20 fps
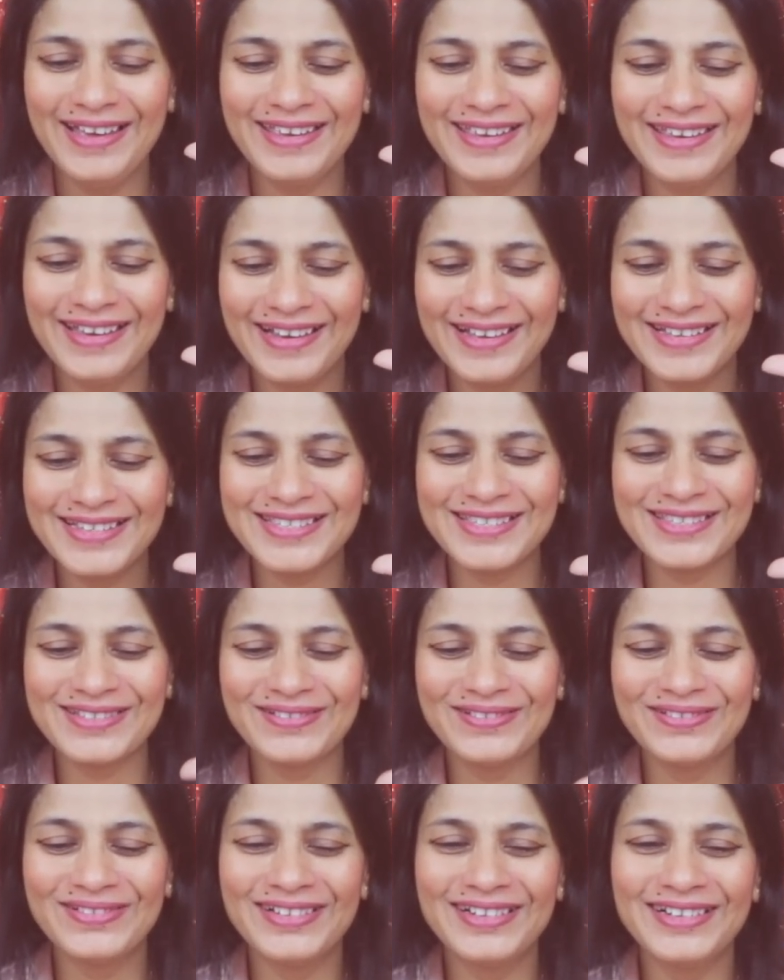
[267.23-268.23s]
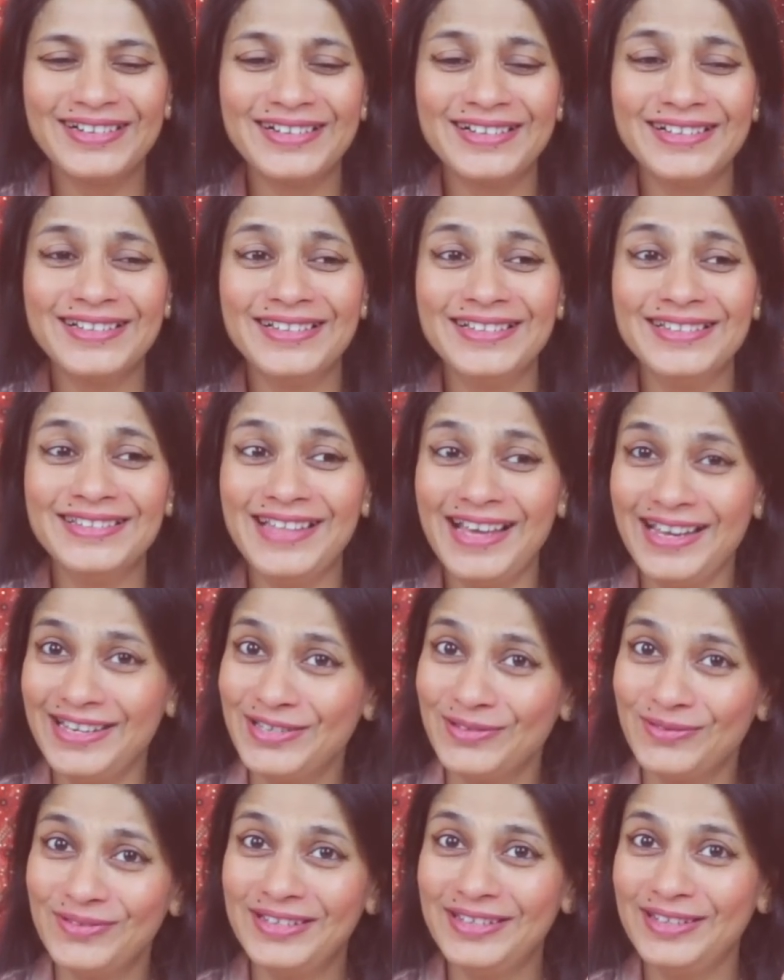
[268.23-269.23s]
Yeah, so
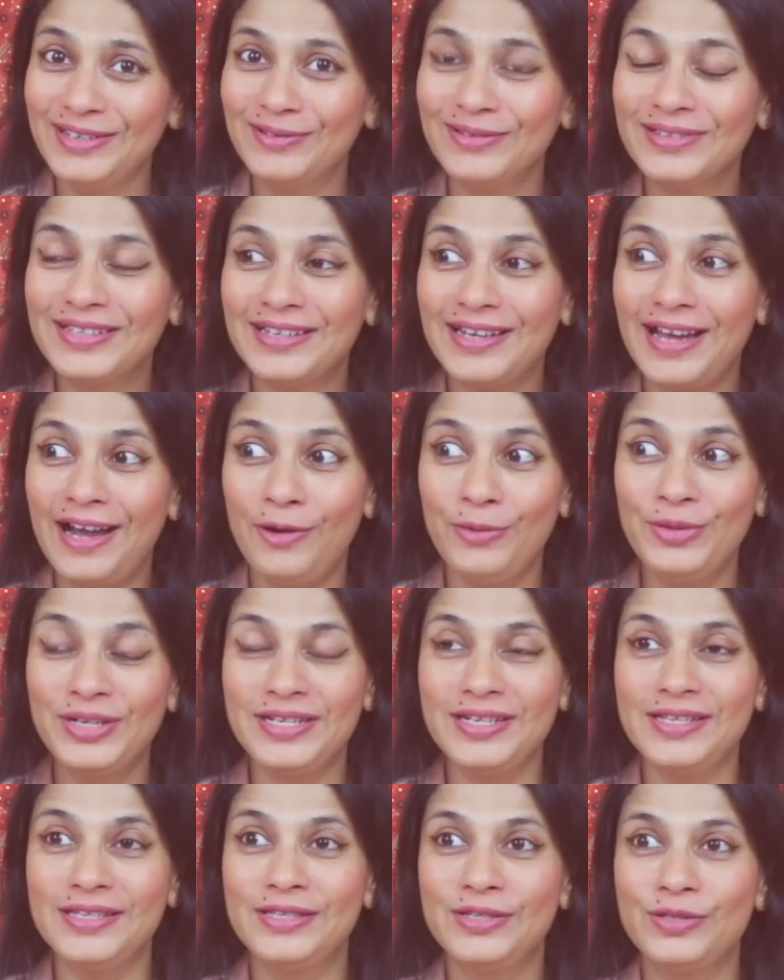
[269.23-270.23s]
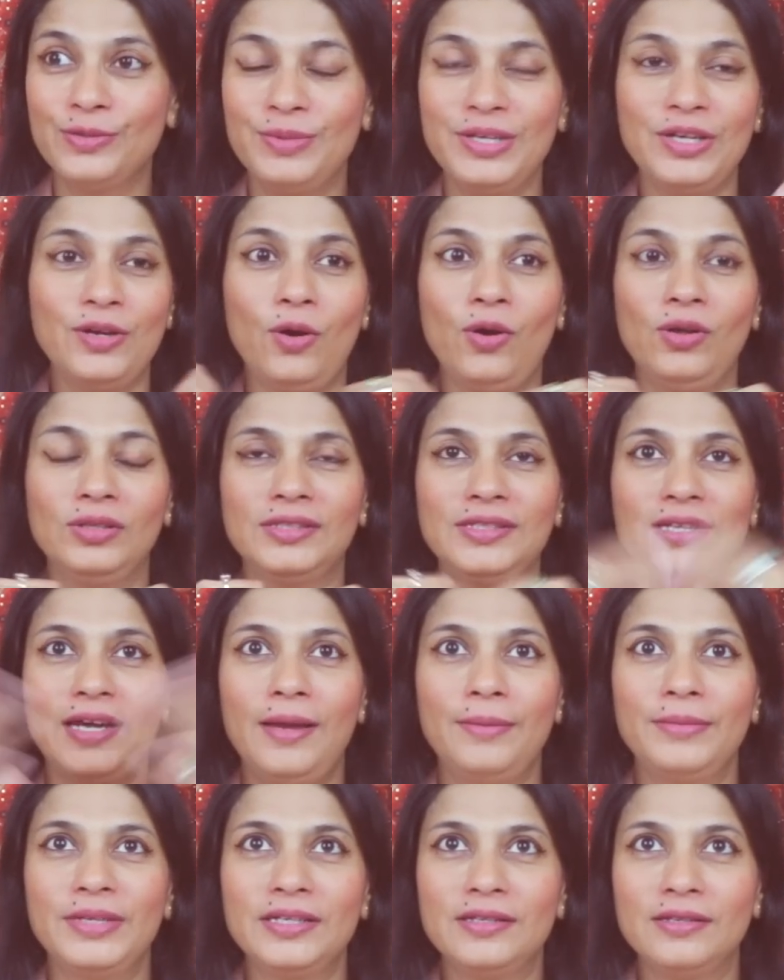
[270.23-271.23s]
that you will know that how it is to be all the
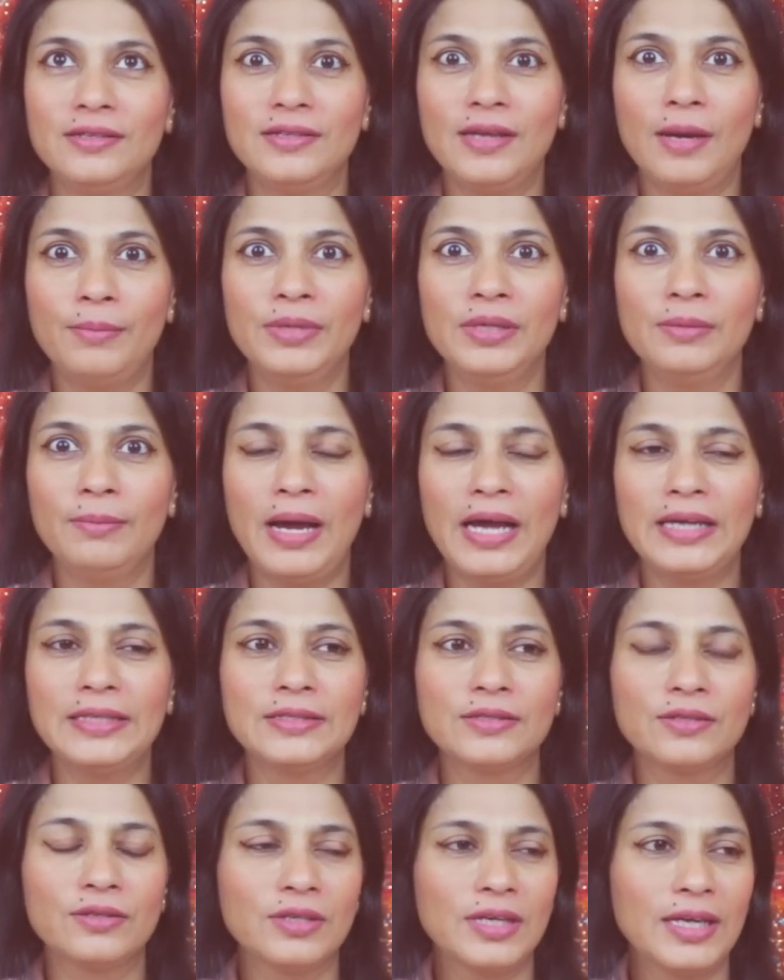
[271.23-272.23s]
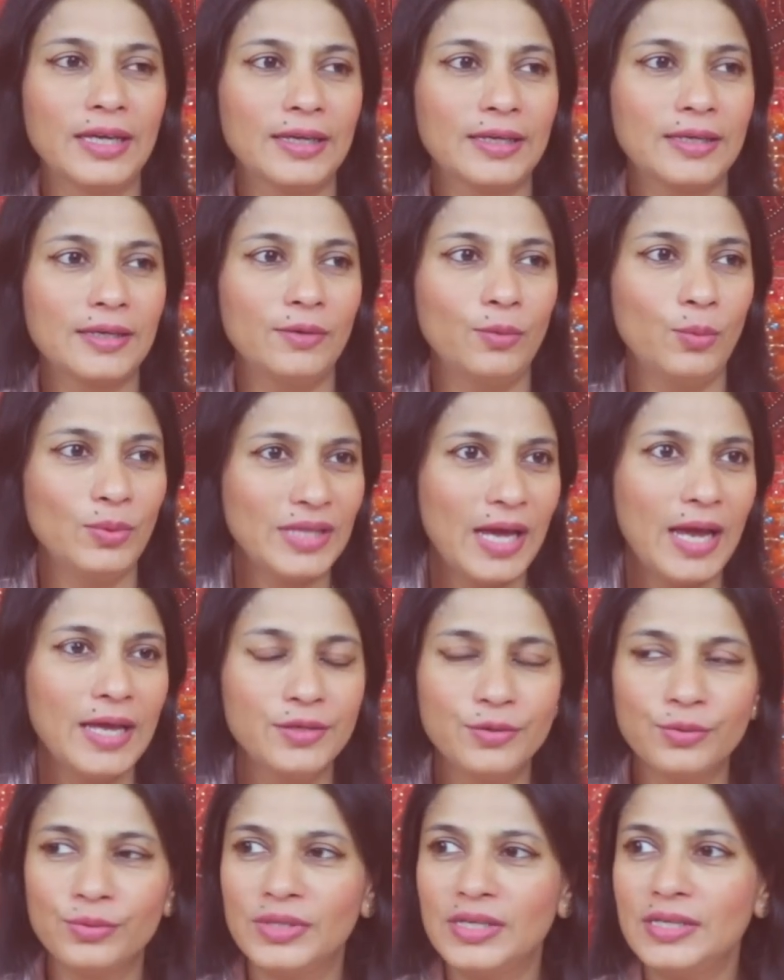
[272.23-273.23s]
time in double minds, you know, like whether
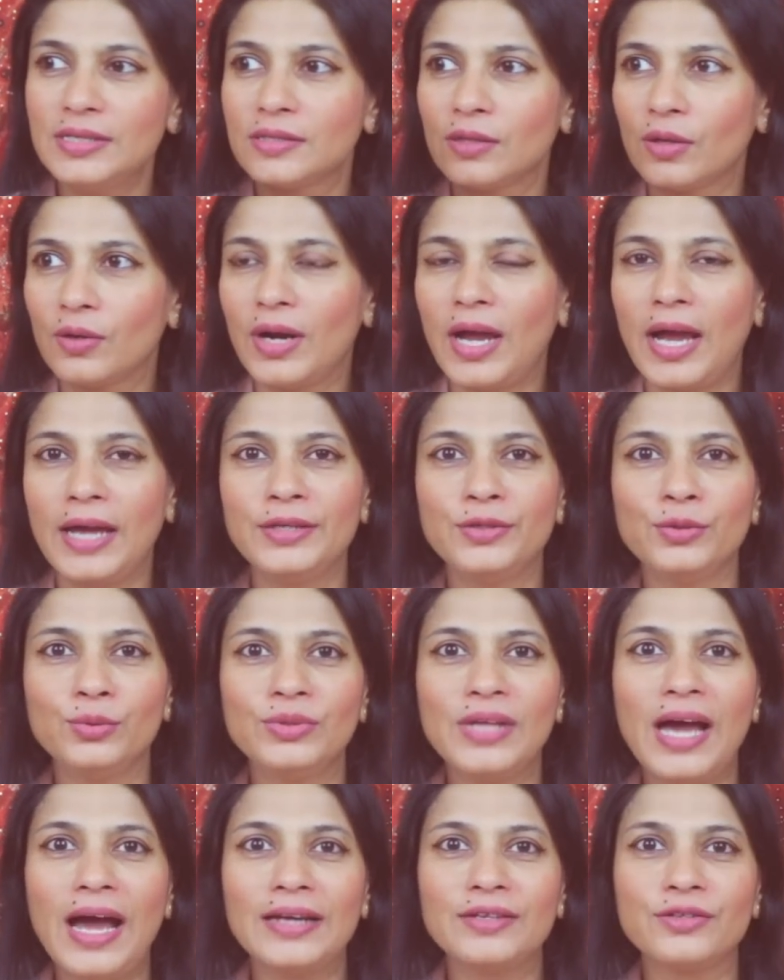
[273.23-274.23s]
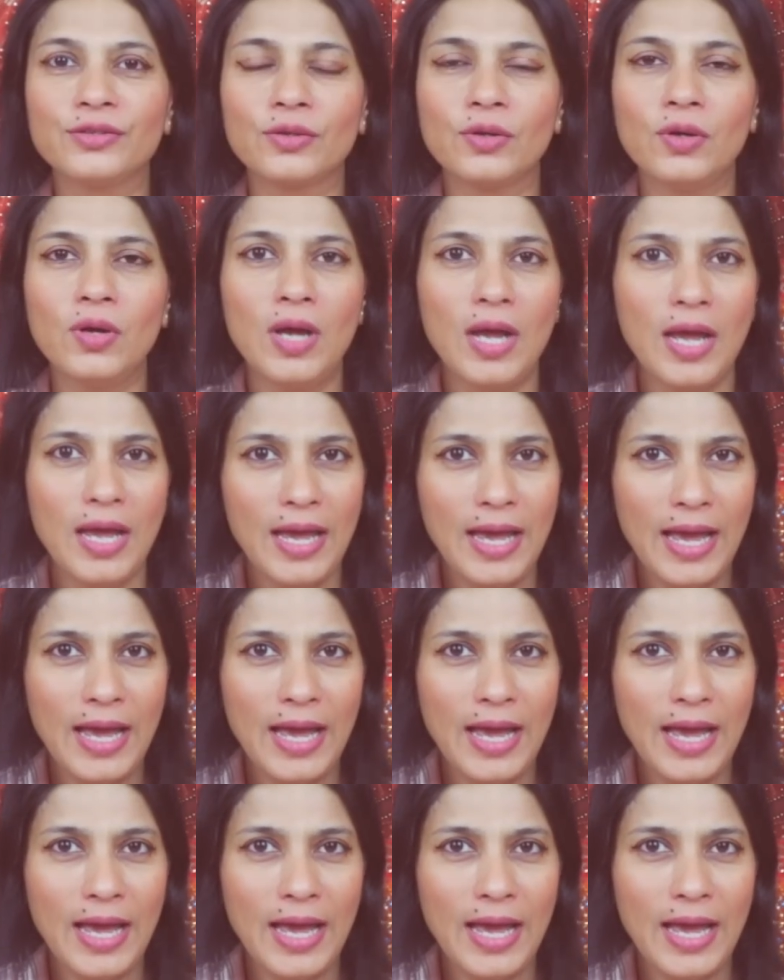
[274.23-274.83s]
I do this or I do that, you know.